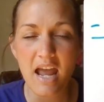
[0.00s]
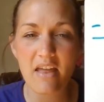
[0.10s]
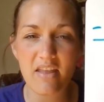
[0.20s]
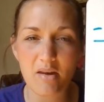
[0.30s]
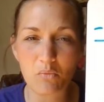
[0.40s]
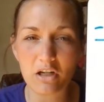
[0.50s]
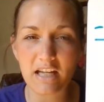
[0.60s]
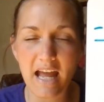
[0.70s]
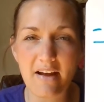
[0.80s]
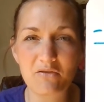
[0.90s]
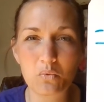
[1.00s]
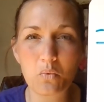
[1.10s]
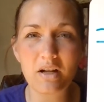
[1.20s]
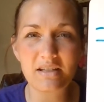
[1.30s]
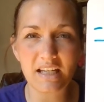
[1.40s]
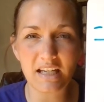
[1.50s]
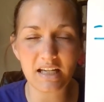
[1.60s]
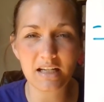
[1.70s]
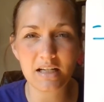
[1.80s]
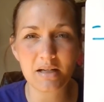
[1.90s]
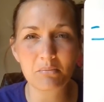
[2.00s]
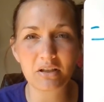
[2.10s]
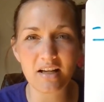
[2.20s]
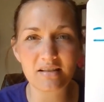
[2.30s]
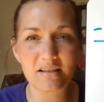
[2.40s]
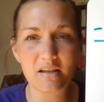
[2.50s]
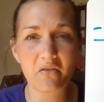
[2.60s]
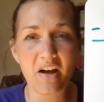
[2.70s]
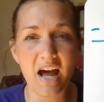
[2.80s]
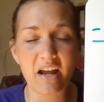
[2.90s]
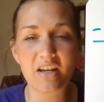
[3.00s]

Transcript: and then we're going to have 20 plus 5.